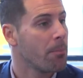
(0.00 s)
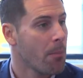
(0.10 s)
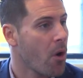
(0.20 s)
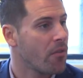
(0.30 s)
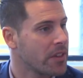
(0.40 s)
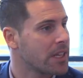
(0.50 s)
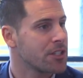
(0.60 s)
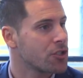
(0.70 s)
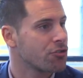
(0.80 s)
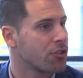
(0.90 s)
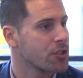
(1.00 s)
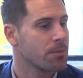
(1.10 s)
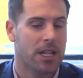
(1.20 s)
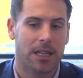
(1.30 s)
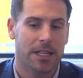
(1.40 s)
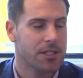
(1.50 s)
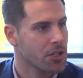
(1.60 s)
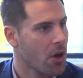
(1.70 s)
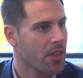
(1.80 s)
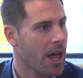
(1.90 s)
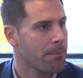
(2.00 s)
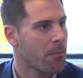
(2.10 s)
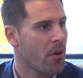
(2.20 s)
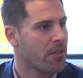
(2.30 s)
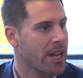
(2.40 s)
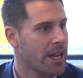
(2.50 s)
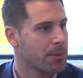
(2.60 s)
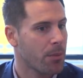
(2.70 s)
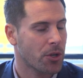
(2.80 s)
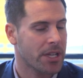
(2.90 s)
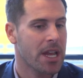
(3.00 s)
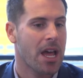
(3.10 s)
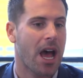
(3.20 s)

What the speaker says: more than Liz Truss. Liz got that more than anybody.